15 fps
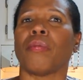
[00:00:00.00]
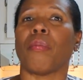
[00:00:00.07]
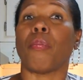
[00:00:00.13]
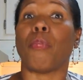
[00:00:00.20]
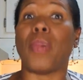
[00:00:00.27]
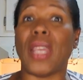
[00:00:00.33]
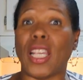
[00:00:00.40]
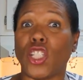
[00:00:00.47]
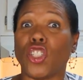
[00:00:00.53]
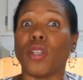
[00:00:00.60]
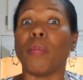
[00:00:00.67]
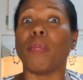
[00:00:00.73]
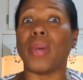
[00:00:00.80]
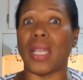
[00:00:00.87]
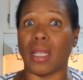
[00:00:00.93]

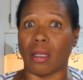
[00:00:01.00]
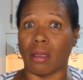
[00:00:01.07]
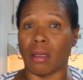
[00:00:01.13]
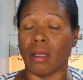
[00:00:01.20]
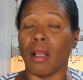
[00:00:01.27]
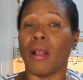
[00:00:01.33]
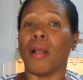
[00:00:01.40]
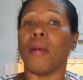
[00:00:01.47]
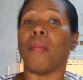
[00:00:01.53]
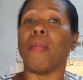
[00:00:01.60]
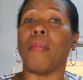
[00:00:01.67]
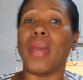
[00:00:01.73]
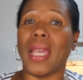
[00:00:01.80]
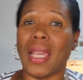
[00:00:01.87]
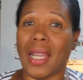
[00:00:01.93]
Bajan Brittle
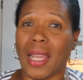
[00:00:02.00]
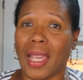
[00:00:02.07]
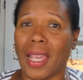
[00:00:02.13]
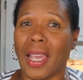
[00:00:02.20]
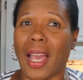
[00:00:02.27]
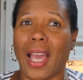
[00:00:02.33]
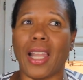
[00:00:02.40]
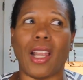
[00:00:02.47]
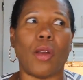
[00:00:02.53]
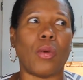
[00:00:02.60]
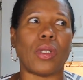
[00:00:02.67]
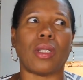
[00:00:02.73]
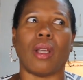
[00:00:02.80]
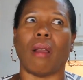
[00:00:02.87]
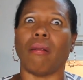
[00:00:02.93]
made it, and I
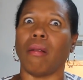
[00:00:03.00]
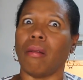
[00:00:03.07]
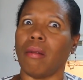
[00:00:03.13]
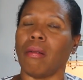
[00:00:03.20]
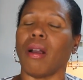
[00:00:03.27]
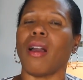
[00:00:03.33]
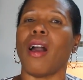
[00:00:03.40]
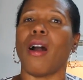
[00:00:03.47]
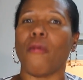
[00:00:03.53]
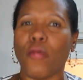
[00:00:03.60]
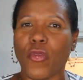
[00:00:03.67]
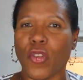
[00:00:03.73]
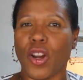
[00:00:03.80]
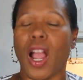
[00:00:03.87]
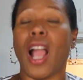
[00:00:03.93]
was like, oh,
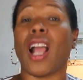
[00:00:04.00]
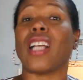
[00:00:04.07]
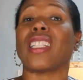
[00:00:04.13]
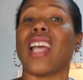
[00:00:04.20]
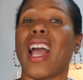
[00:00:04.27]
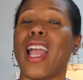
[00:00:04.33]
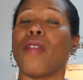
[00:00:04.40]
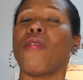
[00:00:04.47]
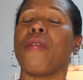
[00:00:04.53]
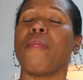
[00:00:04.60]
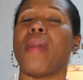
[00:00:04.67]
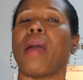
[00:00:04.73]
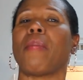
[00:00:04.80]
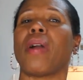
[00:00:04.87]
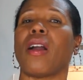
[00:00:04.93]
comfort, because I
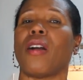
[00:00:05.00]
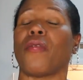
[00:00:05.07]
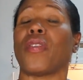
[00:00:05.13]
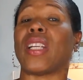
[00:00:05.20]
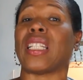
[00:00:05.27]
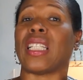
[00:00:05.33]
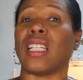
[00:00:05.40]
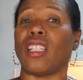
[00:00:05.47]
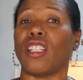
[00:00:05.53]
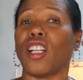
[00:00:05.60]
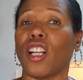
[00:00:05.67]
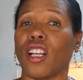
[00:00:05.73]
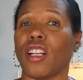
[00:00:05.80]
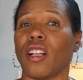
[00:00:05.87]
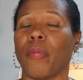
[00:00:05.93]
remember comfort as a little
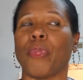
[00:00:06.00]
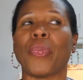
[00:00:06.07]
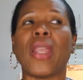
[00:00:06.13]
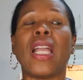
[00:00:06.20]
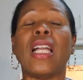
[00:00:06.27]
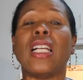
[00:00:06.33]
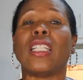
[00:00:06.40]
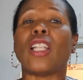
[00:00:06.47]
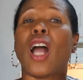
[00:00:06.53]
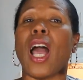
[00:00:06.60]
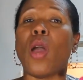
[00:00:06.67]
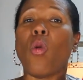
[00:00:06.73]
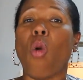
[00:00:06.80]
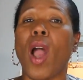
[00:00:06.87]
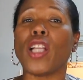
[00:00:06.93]
girl. Now
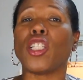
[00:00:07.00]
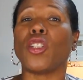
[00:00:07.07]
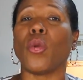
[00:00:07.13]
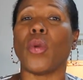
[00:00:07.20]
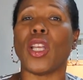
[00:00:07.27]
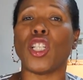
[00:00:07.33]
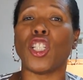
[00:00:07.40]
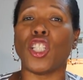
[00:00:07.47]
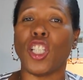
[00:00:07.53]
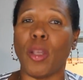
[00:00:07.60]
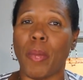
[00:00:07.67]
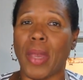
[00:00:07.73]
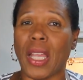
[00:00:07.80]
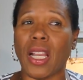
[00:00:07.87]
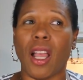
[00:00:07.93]
I watched the way she
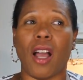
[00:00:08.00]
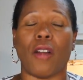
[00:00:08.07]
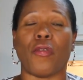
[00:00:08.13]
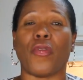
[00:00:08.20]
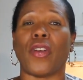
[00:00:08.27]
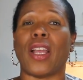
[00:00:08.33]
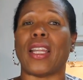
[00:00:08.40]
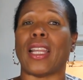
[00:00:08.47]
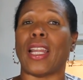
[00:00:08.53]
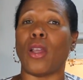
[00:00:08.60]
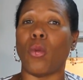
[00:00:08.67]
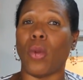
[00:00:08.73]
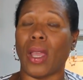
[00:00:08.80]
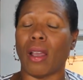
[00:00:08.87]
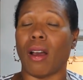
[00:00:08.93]
made comfort, and then
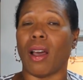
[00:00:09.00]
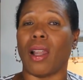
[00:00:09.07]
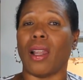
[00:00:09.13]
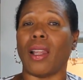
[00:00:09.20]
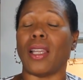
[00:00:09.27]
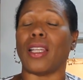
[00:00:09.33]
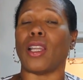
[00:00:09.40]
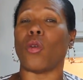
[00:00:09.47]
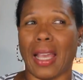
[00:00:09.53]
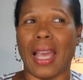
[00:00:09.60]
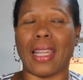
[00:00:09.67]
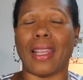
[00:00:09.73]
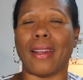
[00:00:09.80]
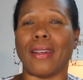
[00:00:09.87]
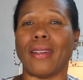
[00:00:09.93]
I went online and
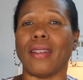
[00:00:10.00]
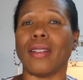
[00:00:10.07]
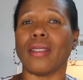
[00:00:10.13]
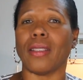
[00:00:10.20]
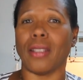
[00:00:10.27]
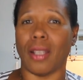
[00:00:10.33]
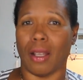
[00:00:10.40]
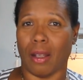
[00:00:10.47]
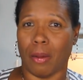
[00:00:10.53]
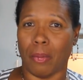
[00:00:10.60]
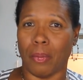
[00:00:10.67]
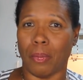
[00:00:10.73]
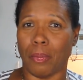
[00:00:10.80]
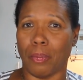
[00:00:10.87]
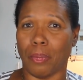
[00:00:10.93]
I looked up